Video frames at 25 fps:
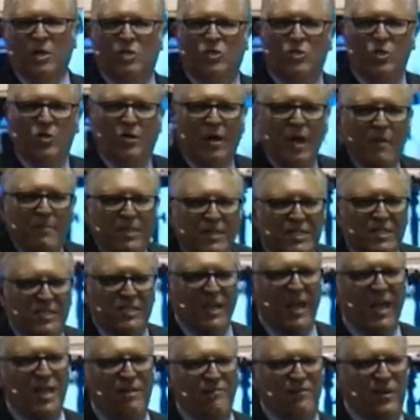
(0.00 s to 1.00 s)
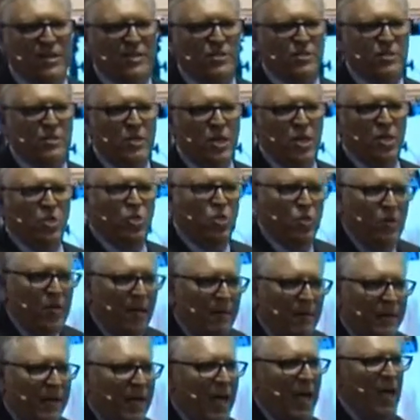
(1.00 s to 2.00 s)
to come and save us, to
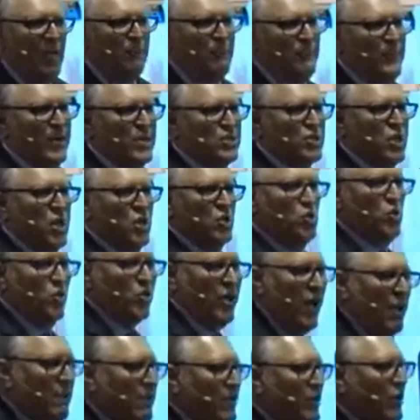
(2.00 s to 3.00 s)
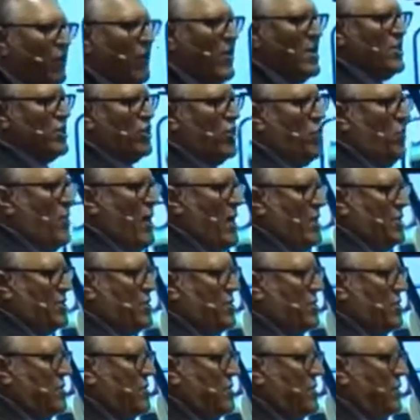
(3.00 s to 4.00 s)
come and help us, to come and rescue
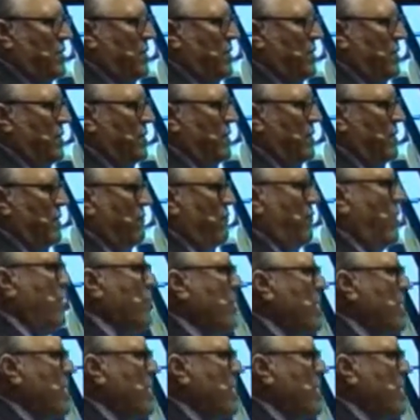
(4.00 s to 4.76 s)
us from